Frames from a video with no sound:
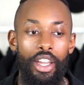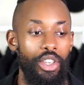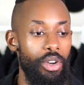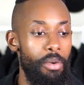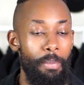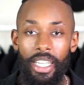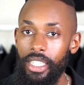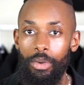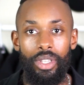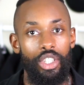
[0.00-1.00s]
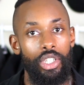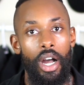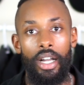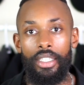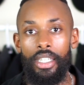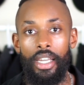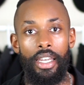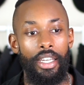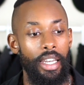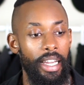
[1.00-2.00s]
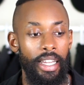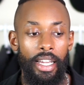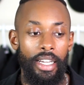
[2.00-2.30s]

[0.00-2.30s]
you know, messing with this content and like,